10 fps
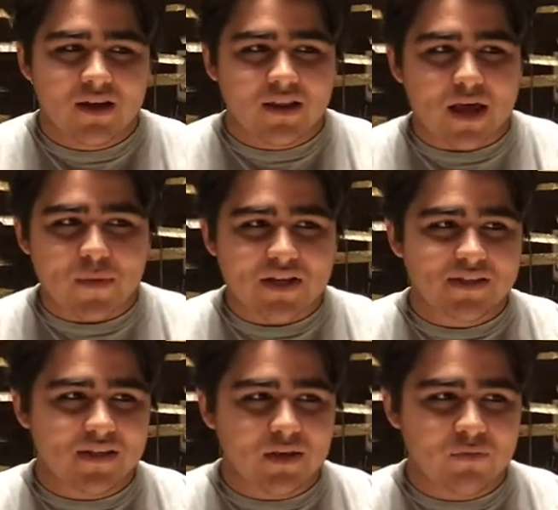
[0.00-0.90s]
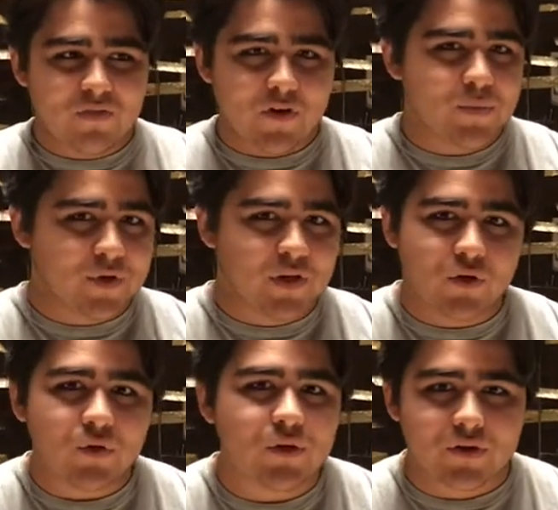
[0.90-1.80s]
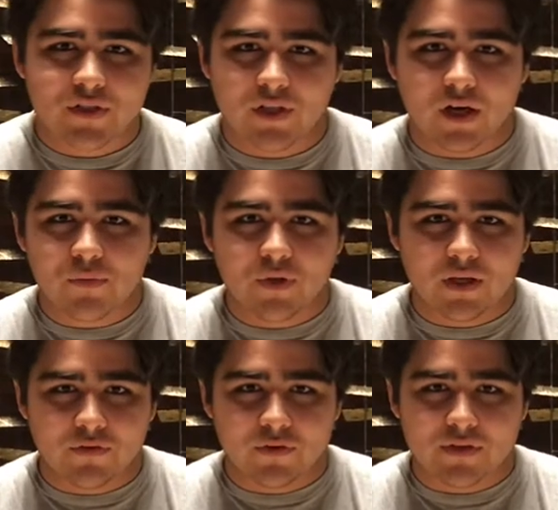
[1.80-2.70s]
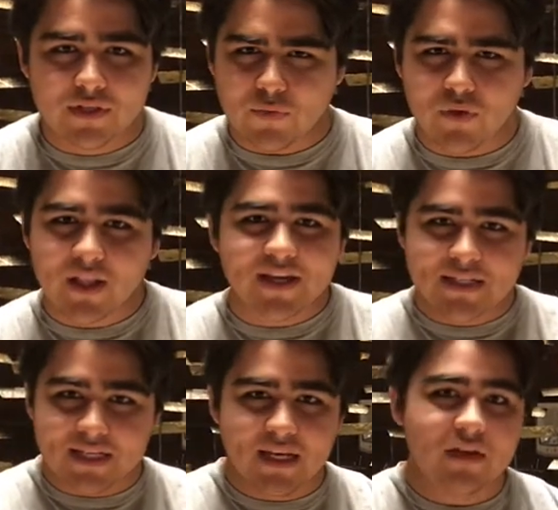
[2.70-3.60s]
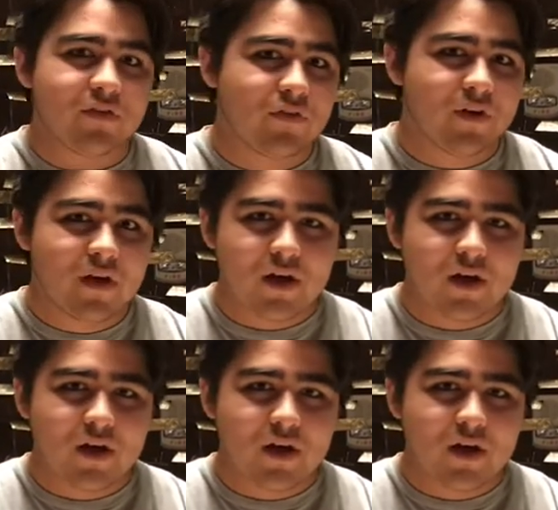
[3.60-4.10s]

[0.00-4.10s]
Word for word: That may seem very peculiar to the unbelievers that we like to give,